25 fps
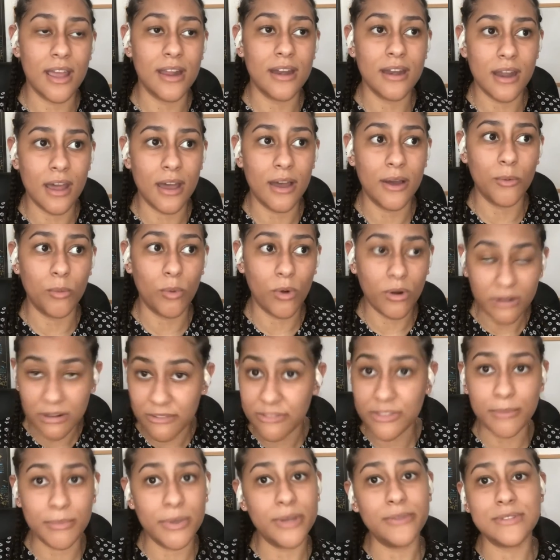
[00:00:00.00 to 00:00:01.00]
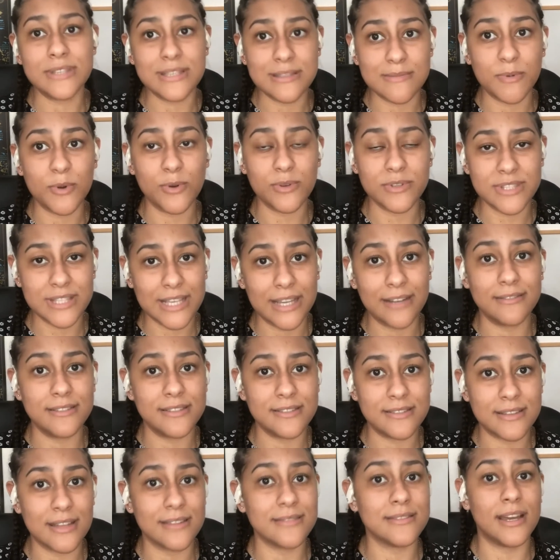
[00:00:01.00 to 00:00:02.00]
in one of the motorsport
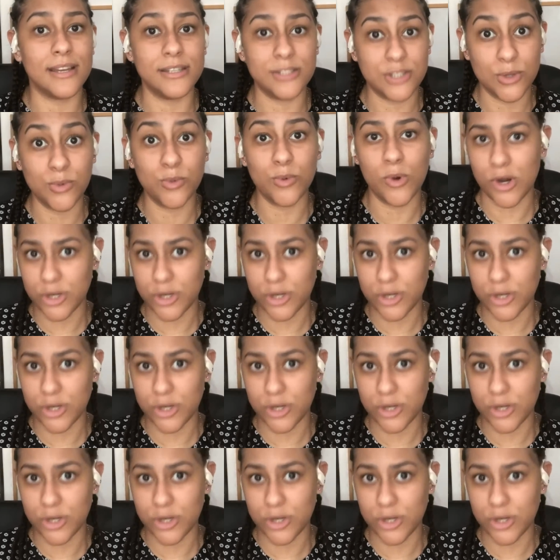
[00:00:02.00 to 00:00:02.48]
series that I do